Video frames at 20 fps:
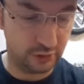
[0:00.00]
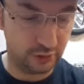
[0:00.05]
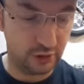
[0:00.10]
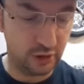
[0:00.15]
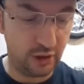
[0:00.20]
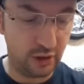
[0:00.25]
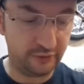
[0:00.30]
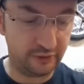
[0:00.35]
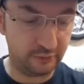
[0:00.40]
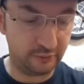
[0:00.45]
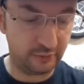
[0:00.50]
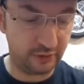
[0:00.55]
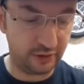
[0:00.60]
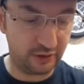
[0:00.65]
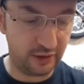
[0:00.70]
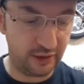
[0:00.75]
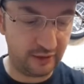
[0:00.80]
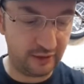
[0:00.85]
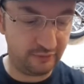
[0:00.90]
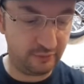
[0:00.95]
I think we're
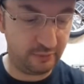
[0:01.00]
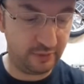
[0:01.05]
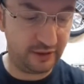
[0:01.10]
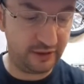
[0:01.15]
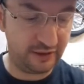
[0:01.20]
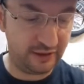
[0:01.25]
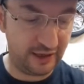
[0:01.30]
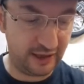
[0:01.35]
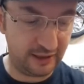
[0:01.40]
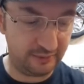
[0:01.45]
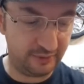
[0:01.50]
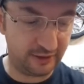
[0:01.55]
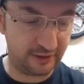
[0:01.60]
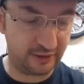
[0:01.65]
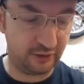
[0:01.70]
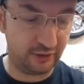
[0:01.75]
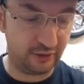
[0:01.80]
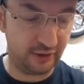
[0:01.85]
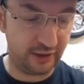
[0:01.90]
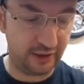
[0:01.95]
going to have a bit of the A
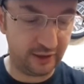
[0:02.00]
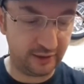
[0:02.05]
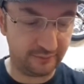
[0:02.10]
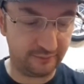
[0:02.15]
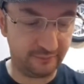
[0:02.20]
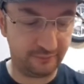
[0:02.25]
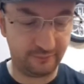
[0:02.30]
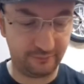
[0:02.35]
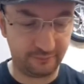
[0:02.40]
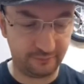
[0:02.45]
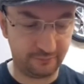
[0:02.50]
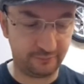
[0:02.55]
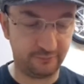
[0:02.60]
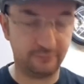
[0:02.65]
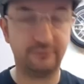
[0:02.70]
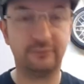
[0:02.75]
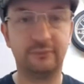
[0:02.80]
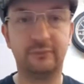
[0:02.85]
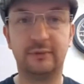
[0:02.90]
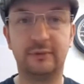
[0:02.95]
big guy, eh?
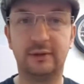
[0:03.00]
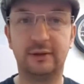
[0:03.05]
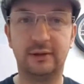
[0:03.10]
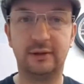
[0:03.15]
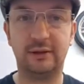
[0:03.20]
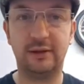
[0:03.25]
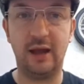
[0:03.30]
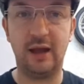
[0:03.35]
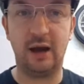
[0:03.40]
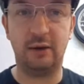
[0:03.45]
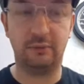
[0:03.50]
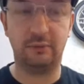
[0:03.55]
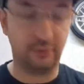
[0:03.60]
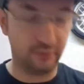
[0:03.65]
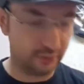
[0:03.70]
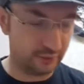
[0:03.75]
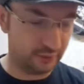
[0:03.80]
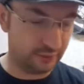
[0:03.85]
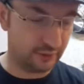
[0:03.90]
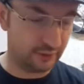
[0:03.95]
No,
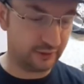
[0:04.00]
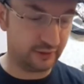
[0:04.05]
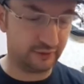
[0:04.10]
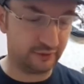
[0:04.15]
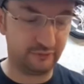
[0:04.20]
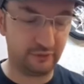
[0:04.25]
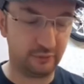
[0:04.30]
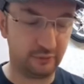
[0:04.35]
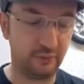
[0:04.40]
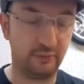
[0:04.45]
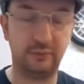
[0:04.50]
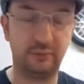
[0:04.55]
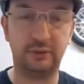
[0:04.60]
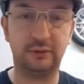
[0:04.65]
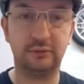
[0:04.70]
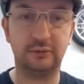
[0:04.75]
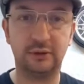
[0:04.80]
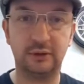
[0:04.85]
I don't think we will.